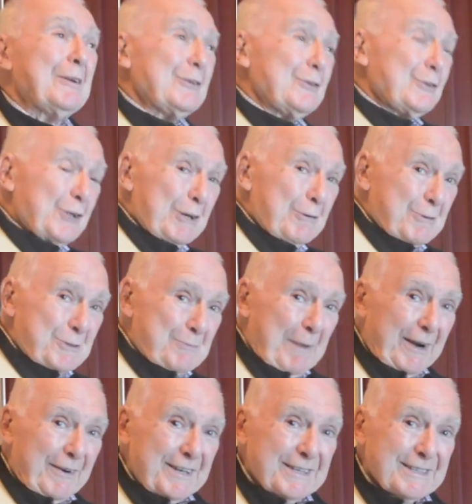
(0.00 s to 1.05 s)
She was
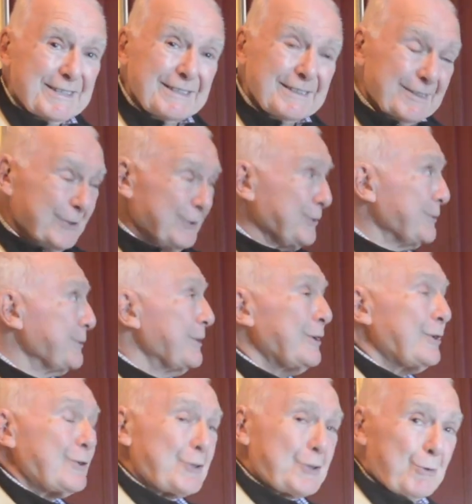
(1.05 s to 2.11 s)
married to
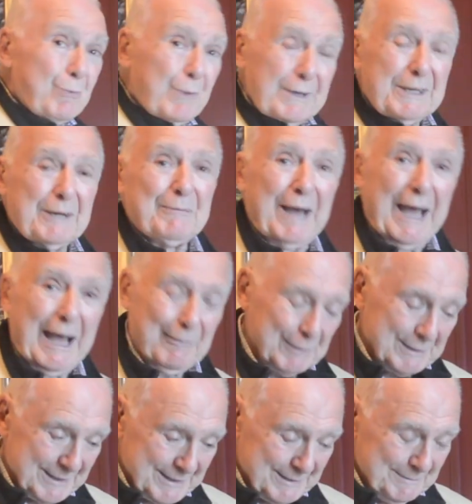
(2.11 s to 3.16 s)
Sir William
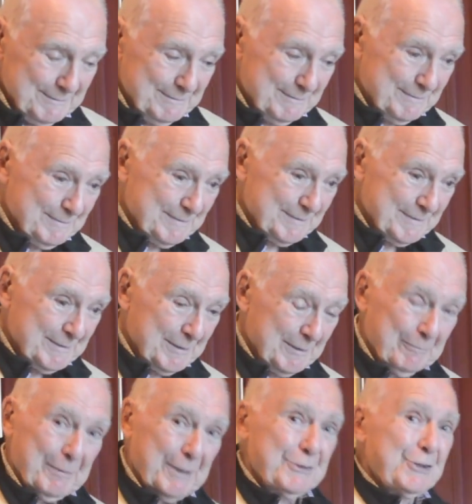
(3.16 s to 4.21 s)
Hamilton,
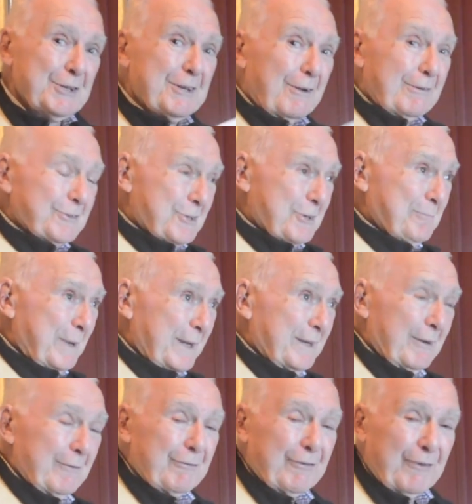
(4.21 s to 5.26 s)
but she'd also been
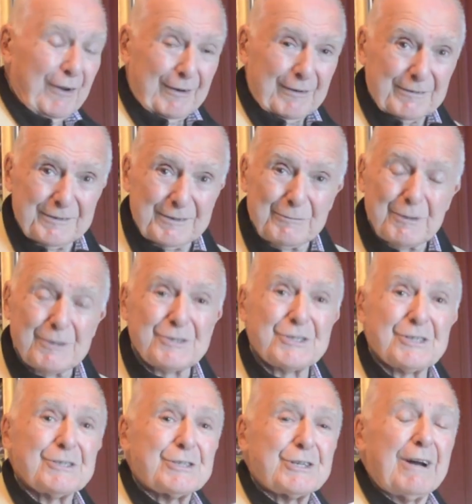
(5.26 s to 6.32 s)
involved with
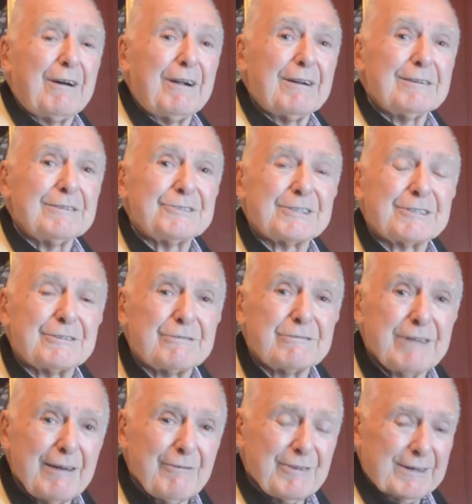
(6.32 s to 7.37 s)
Sir Charles
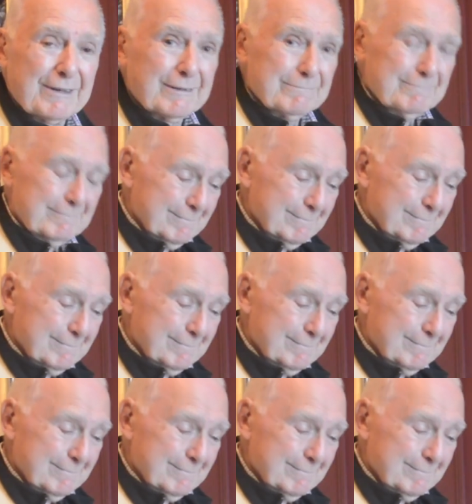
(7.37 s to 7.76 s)
Greville,